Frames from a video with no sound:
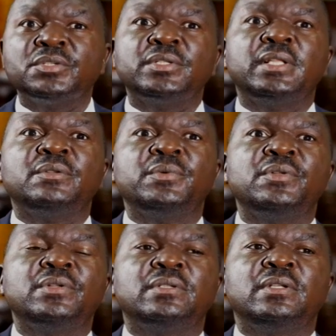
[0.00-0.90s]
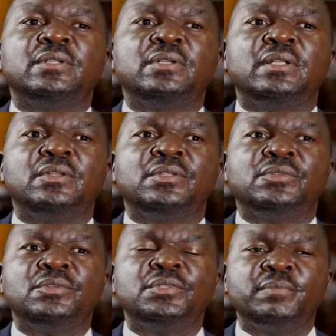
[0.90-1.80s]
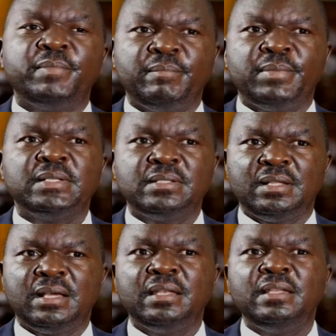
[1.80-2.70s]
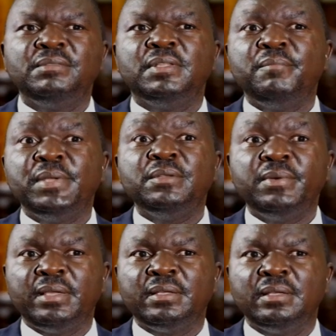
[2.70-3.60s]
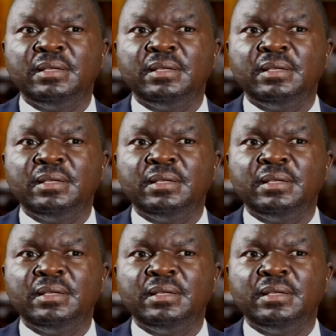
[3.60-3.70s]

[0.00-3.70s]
So that we don't introduce members and leave them midway